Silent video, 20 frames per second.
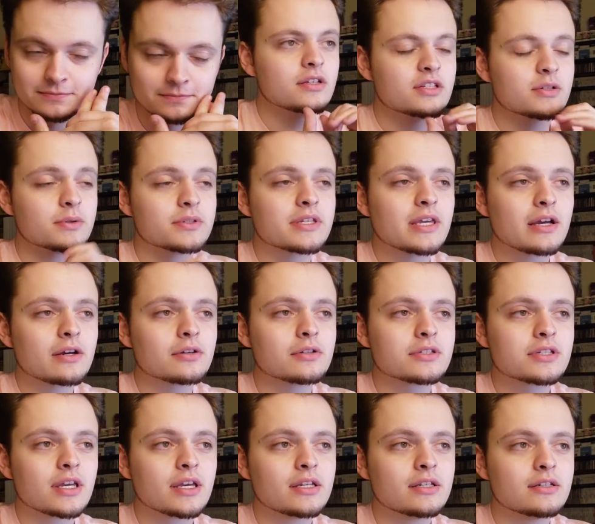So Attack on
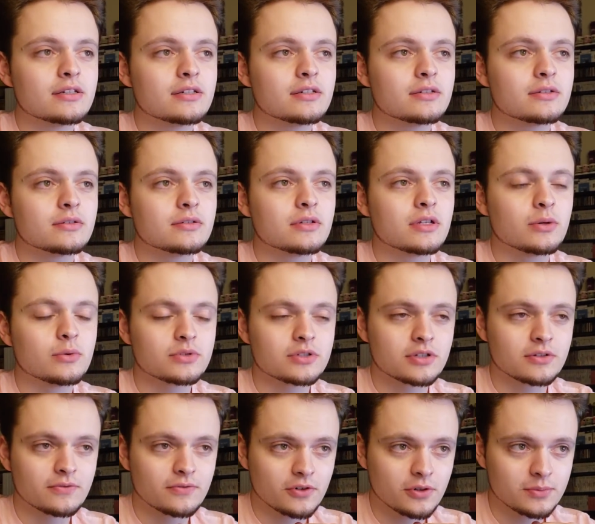Titan, it was
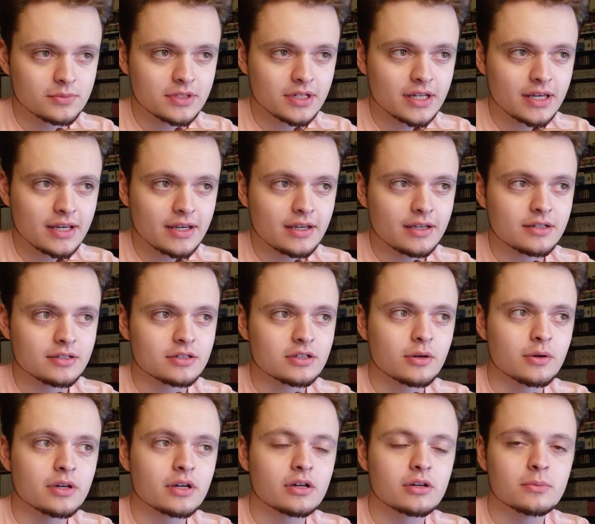confirmed today, is
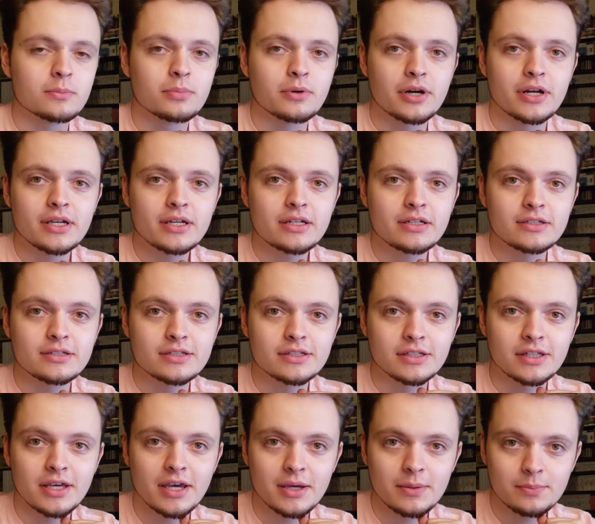going on a break
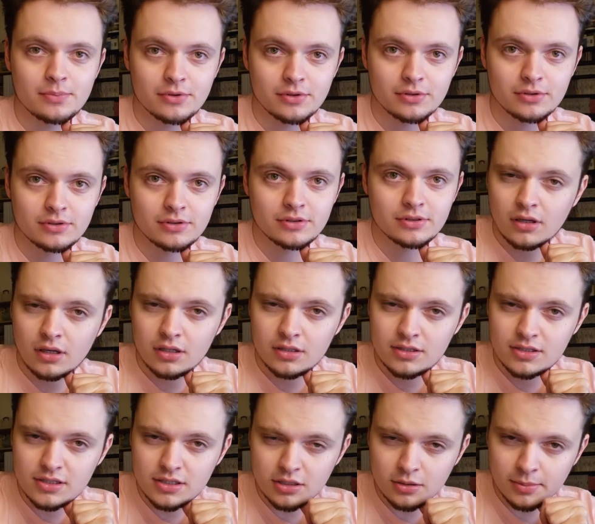until April. It's
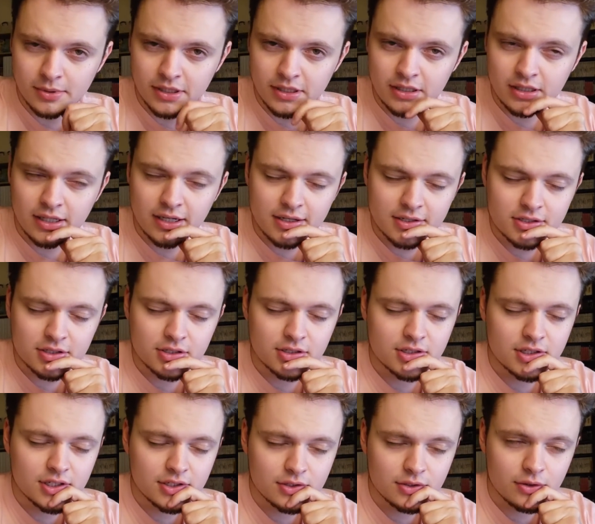still being classed as
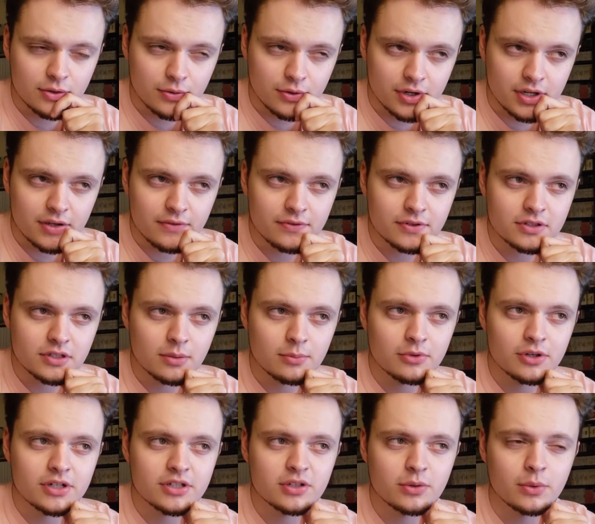Season 3 for some
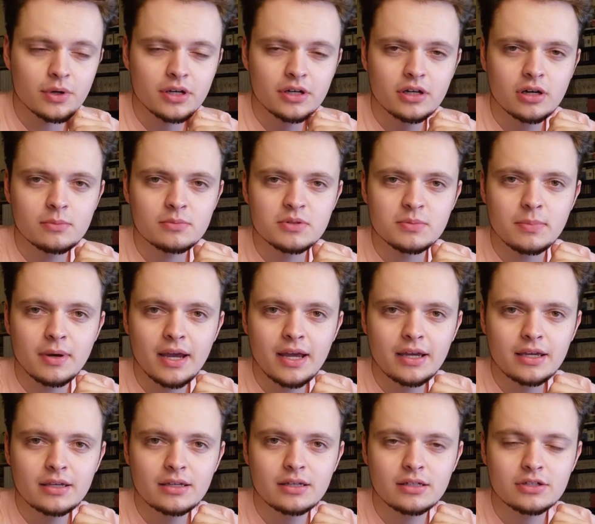reason. When it comes
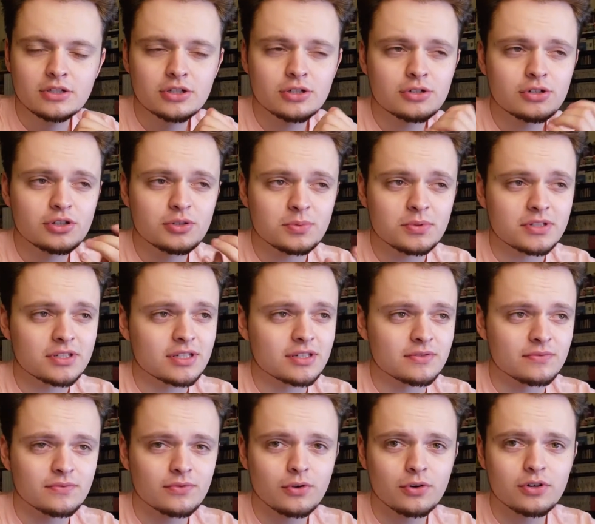back, it should just be
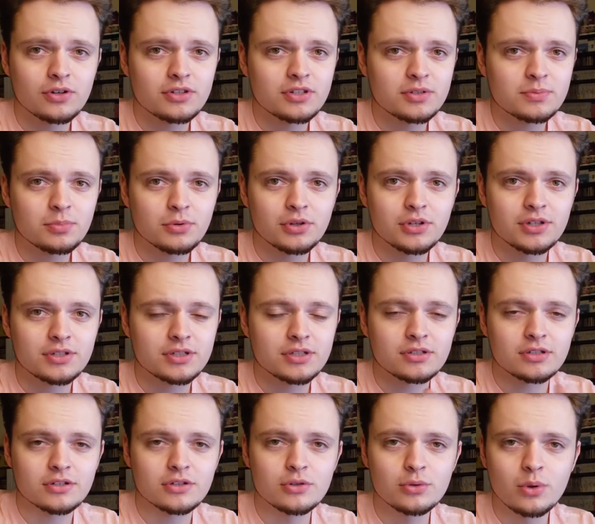Season 4 at this point because
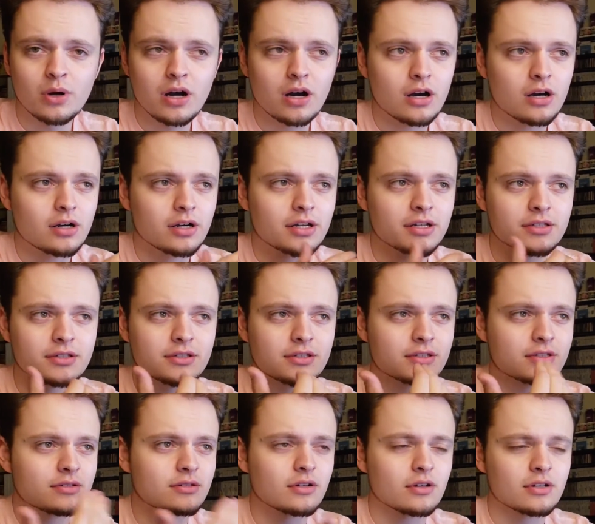it's a new arc,
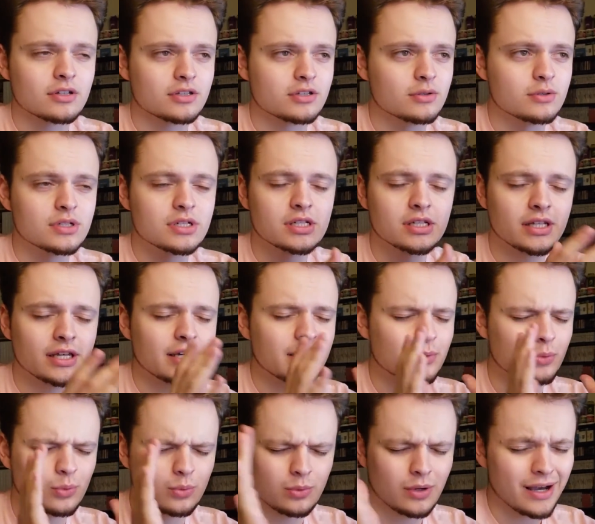it's got a huge delay.
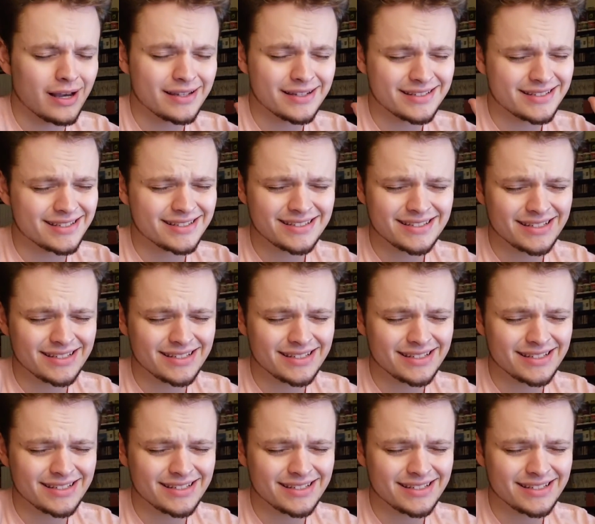Why is it